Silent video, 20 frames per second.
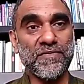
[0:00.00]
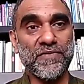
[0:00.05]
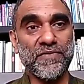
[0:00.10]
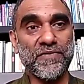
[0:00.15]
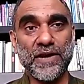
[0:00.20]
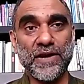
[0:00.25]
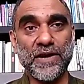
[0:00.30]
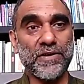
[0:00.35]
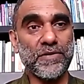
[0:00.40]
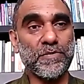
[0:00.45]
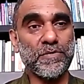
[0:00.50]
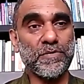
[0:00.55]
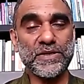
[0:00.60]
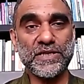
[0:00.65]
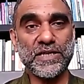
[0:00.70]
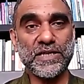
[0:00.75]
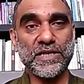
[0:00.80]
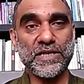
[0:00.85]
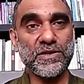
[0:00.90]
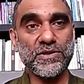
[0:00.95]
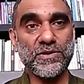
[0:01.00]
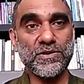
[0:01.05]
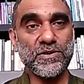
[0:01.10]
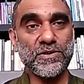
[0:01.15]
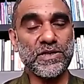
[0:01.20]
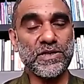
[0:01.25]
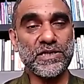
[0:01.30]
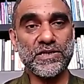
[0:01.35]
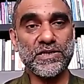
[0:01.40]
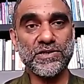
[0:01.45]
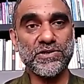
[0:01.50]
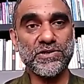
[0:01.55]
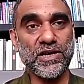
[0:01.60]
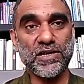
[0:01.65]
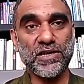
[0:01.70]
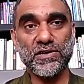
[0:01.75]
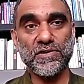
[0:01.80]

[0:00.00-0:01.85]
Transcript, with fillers: committing myself 100% to